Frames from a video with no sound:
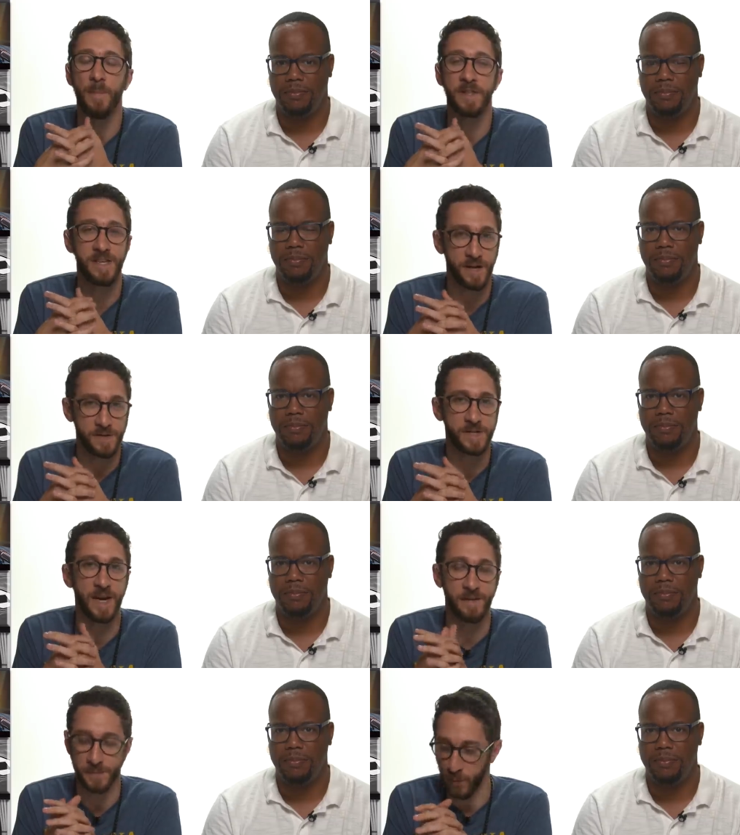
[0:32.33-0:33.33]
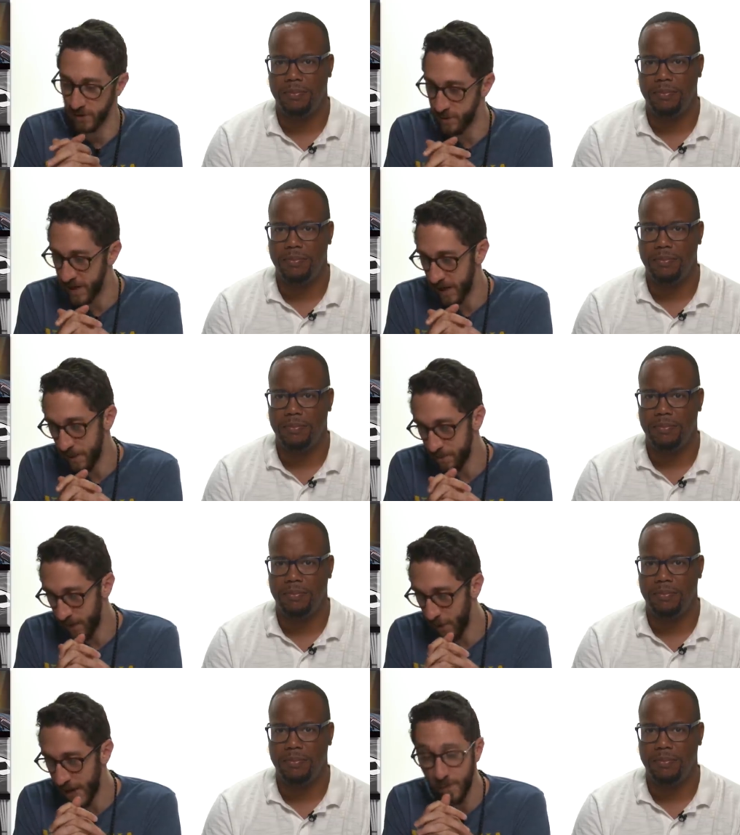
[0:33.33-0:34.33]
Speaker 1: about the other side of sports media.
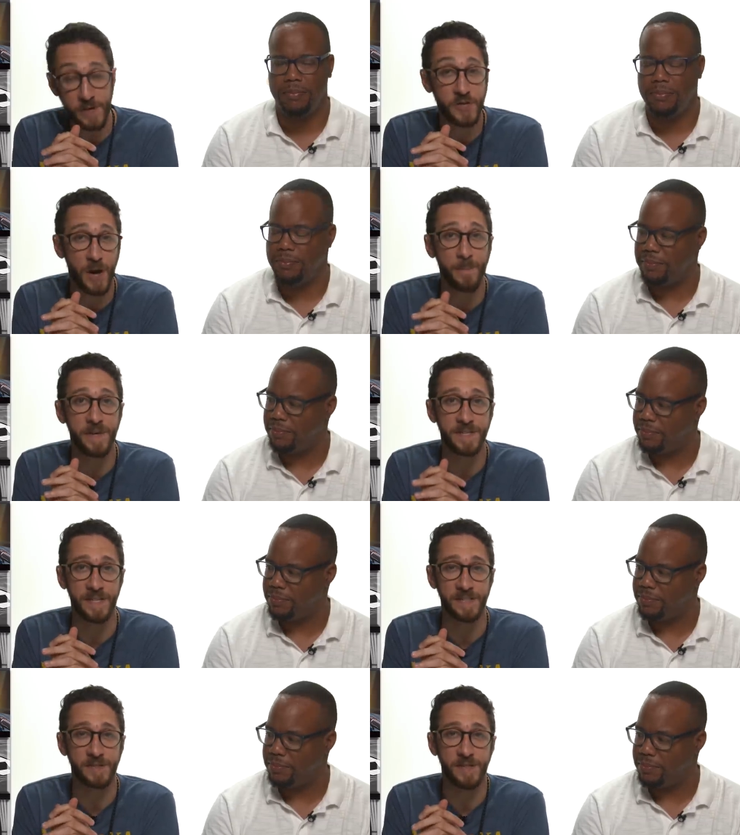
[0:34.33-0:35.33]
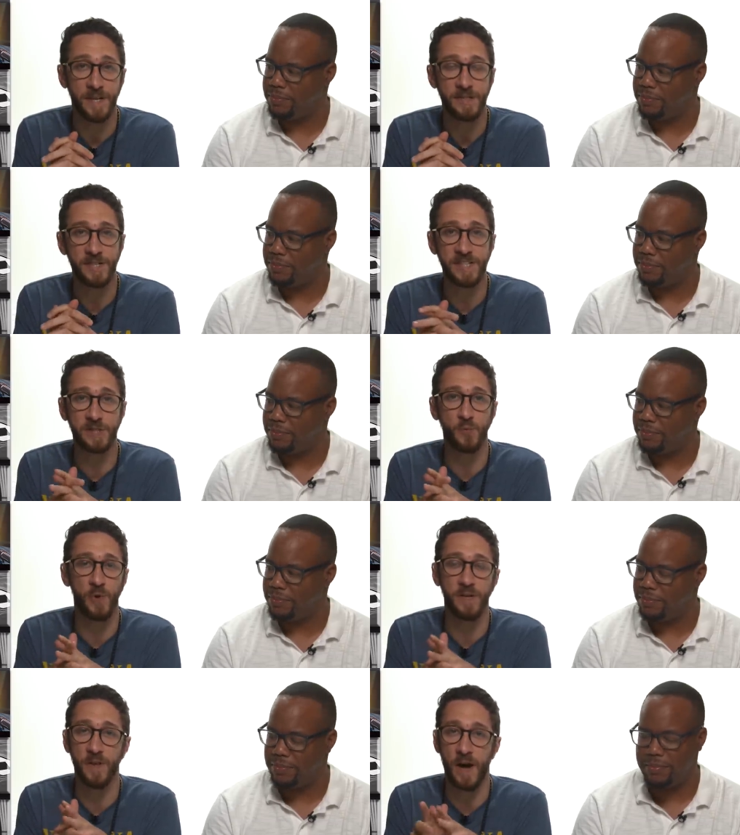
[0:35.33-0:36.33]
Okay, we jump into this. Jason
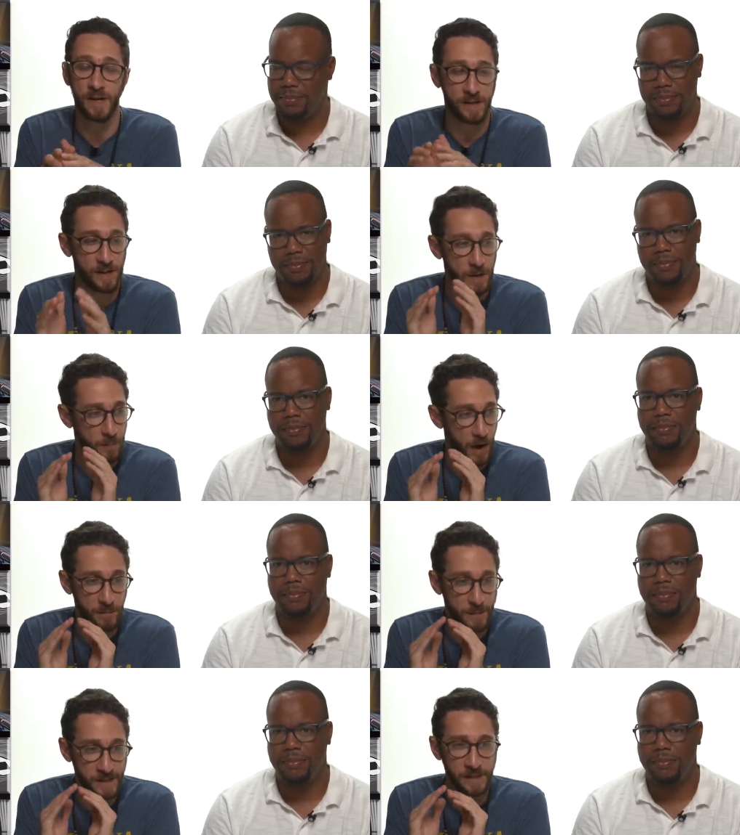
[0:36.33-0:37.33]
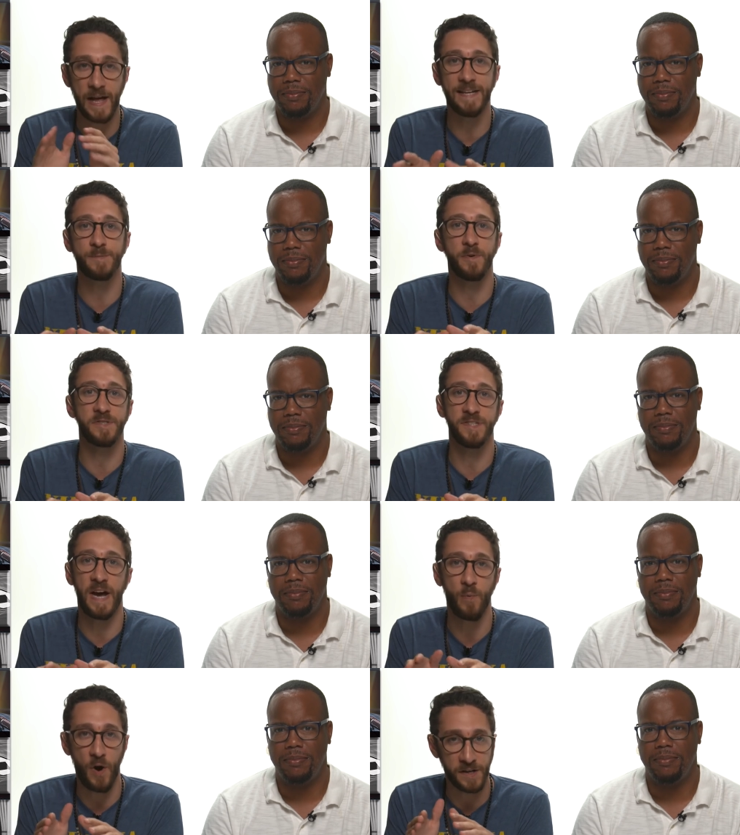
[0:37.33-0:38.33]
Whitlock, probably the last person
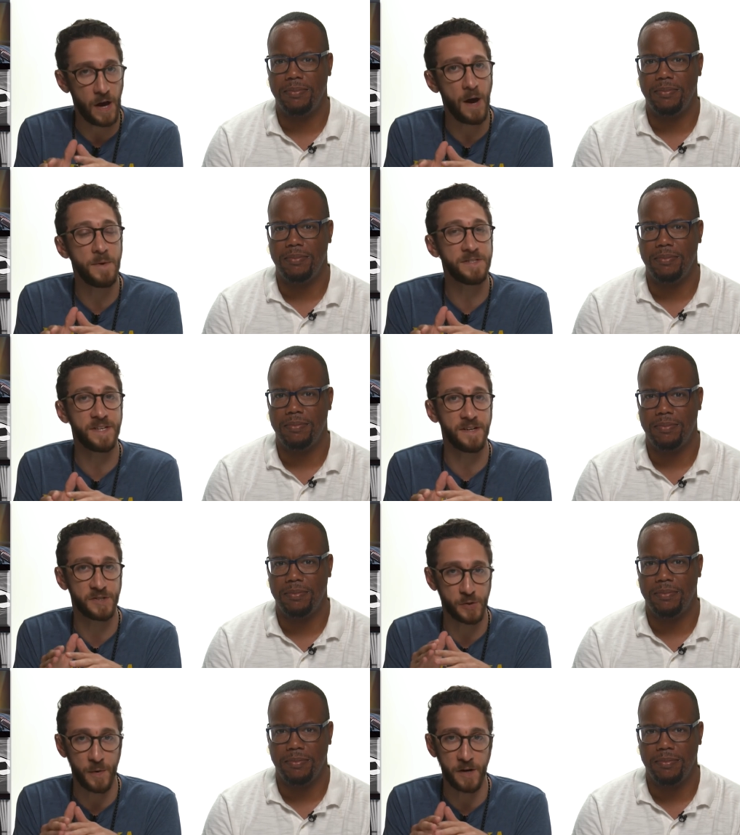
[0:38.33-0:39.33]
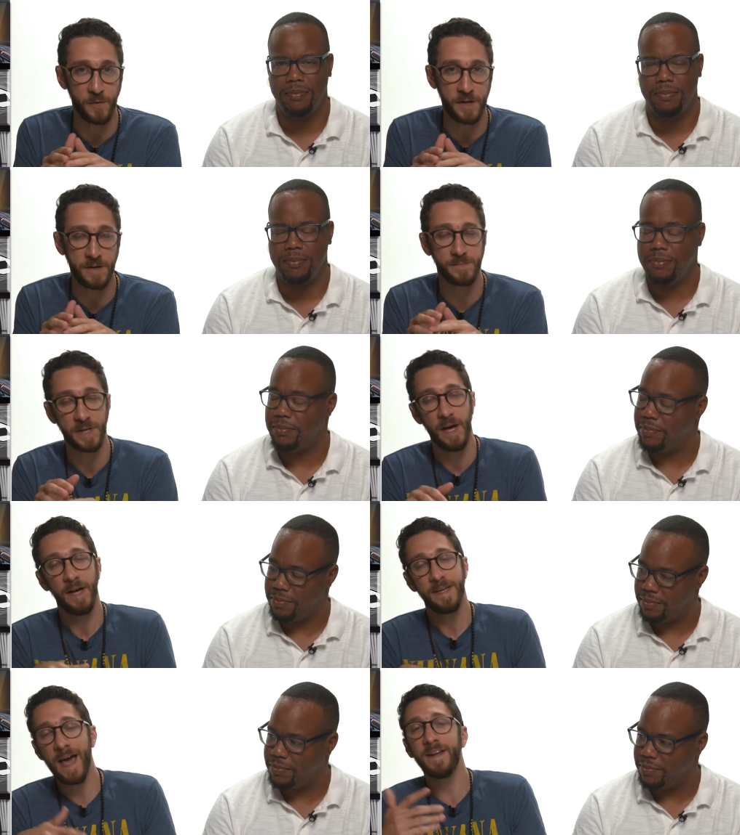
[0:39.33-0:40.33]
I want commenting on Serena Williams,
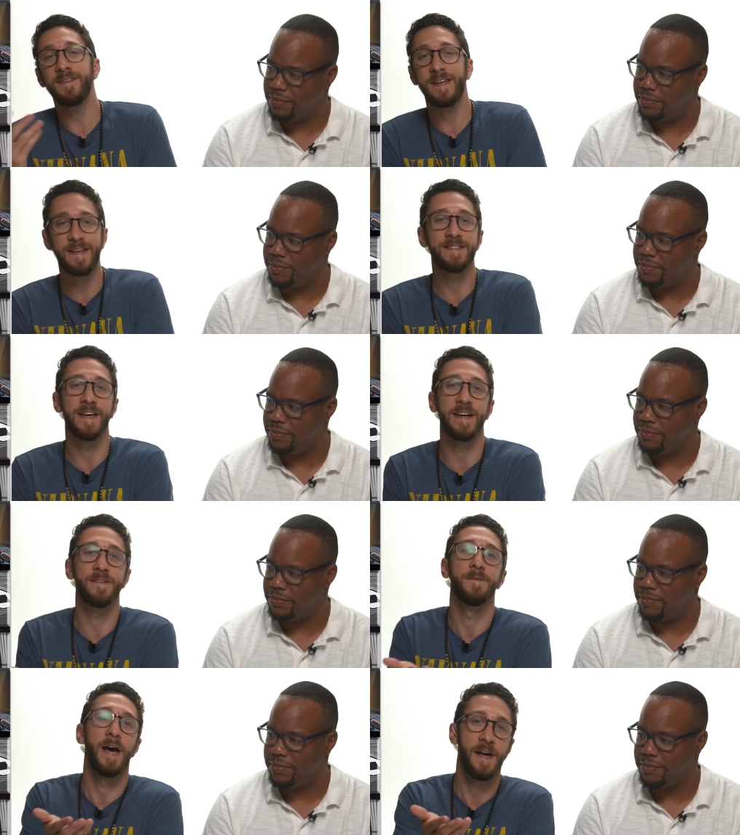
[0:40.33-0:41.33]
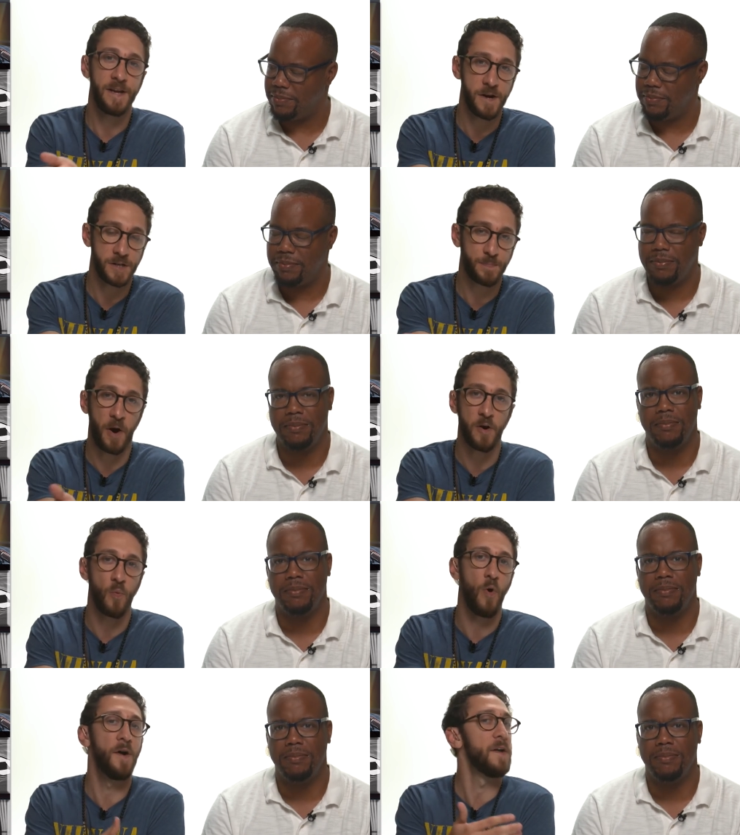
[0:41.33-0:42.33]
yet he did it. And here's
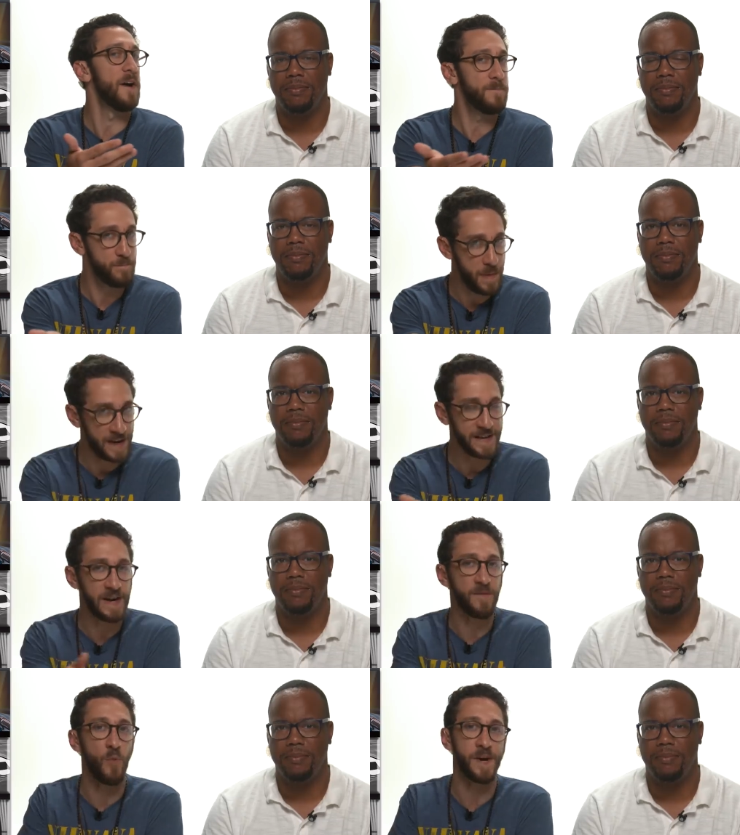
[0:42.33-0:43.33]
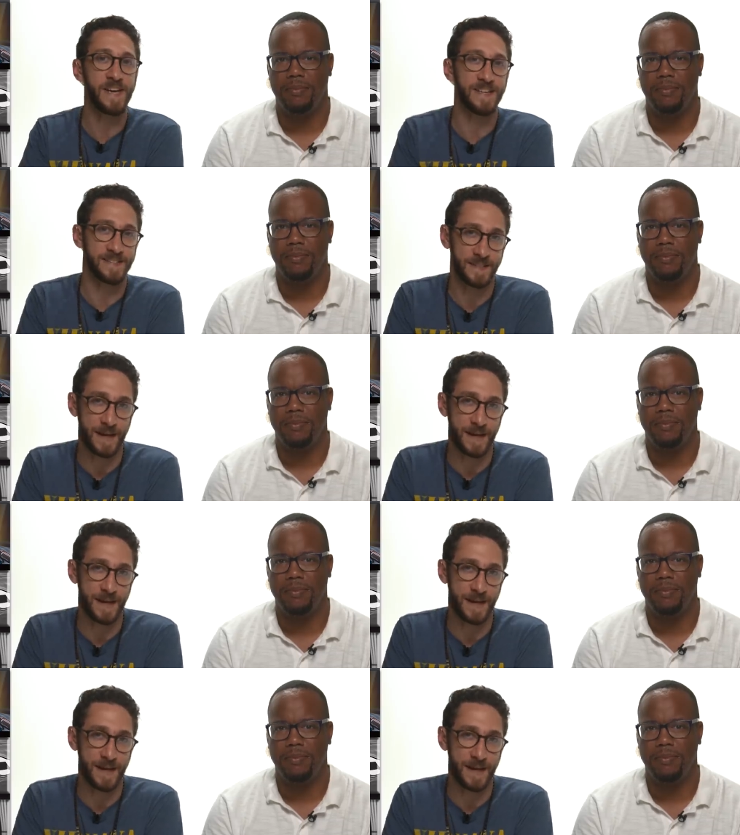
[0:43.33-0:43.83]
part one of many of what he had to